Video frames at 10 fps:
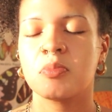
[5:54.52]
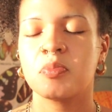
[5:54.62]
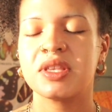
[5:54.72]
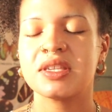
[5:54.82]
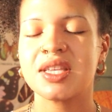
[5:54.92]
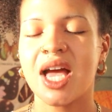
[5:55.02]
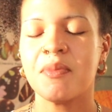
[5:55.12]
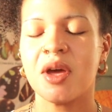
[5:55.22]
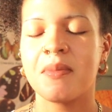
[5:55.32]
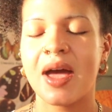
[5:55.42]
But this
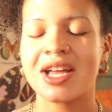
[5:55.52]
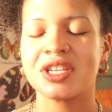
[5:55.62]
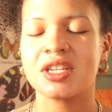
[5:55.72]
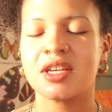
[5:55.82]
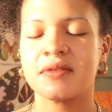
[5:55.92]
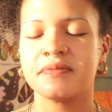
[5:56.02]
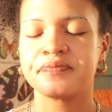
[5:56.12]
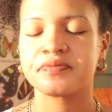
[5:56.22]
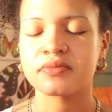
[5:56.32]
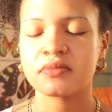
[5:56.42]
time, imagine
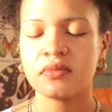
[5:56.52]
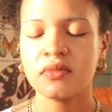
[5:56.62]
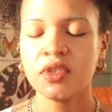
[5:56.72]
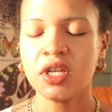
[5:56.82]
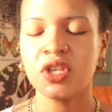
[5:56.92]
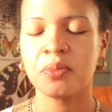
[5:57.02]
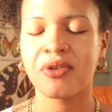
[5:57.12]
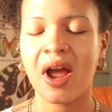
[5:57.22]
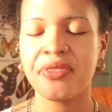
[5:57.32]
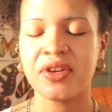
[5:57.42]
the
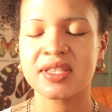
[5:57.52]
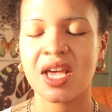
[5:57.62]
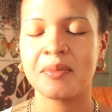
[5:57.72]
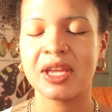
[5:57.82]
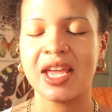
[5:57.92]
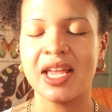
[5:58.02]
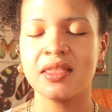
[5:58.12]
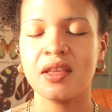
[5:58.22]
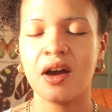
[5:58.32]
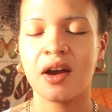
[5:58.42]
breath is coming
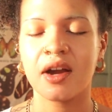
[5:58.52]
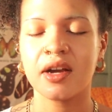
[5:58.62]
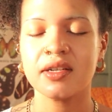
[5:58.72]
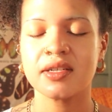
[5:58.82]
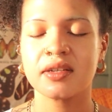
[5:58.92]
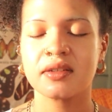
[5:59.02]
in the heart,